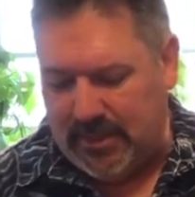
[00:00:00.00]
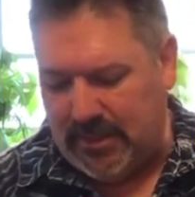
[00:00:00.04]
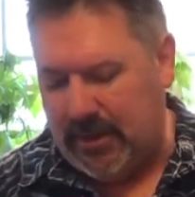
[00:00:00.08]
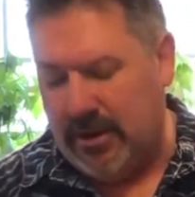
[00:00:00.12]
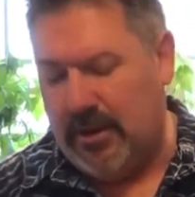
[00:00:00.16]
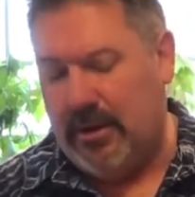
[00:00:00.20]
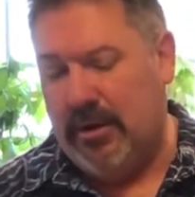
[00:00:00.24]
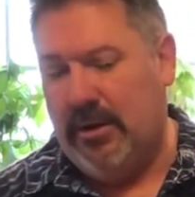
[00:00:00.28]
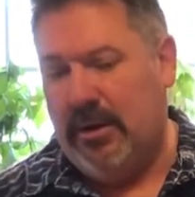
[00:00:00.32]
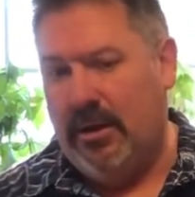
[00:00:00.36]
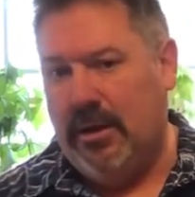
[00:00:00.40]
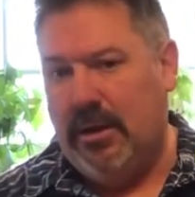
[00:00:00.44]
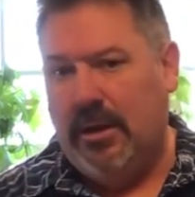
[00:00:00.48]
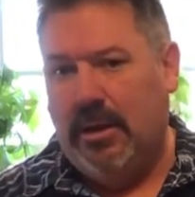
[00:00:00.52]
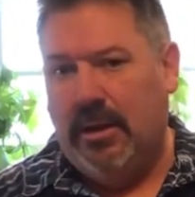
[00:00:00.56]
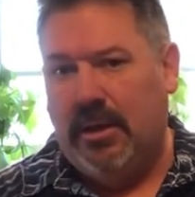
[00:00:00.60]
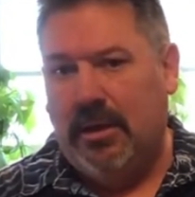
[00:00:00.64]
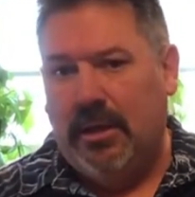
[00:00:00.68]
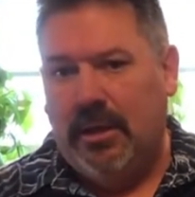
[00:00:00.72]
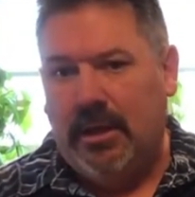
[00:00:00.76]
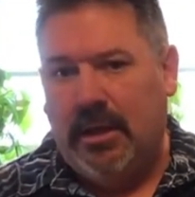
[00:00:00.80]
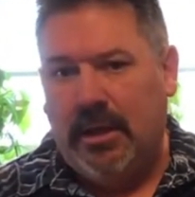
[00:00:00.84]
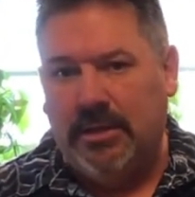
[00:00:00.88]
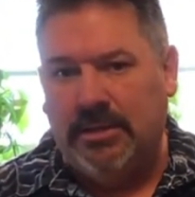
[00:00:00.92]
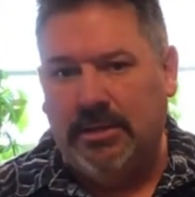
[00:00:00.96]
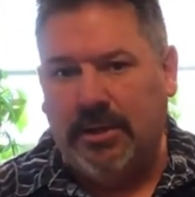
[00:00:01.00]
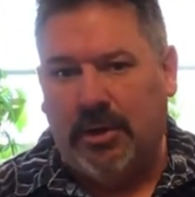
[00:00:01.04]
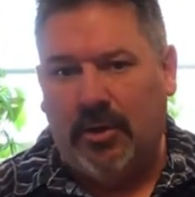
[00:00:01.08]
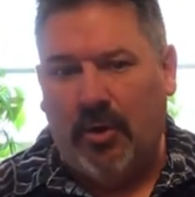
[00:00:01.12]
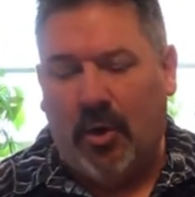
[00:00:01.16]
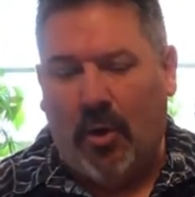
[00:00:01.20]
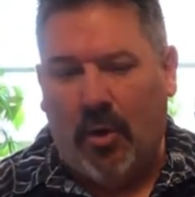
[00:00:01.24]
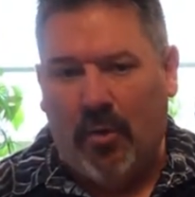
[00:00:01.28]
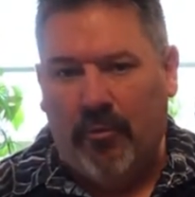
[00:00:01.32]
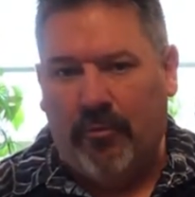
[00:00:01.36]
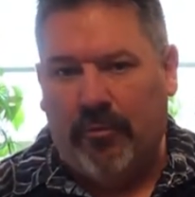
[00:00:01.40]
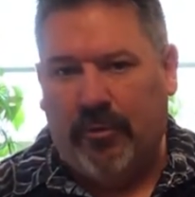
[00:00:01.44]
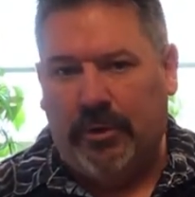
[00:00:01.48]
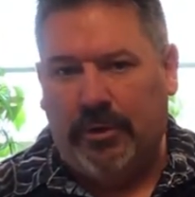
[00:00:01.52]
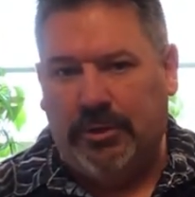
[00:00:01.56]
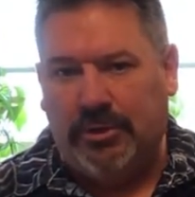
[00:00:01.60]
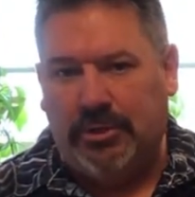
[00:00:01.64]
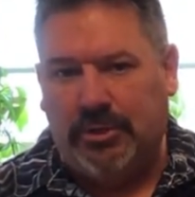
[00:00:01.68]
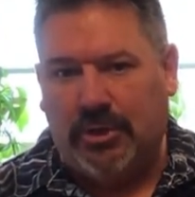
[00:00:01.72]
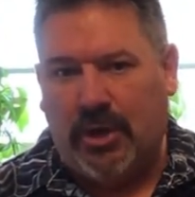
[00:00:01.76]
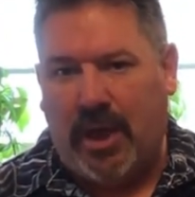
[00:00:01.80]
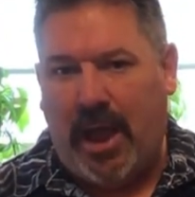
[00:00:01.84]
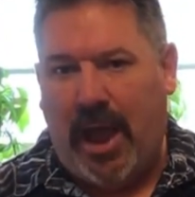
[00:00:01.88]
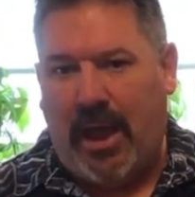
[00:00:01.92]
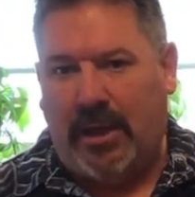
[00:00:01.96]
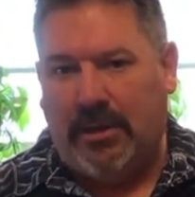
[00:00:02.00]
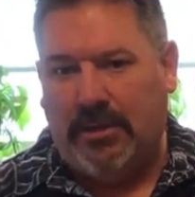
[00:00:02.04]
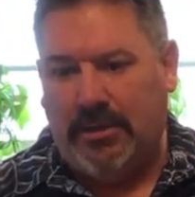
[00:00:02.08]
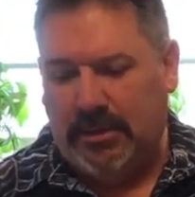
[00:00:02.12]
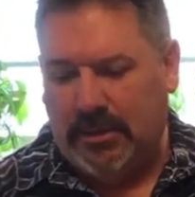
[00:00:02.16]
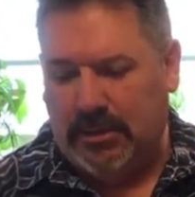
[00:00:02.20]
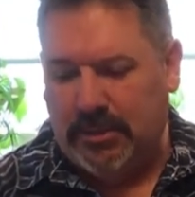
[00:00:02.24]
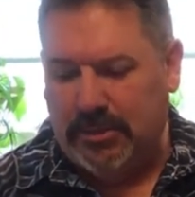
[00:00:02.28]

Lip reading: there, it's going to over extract.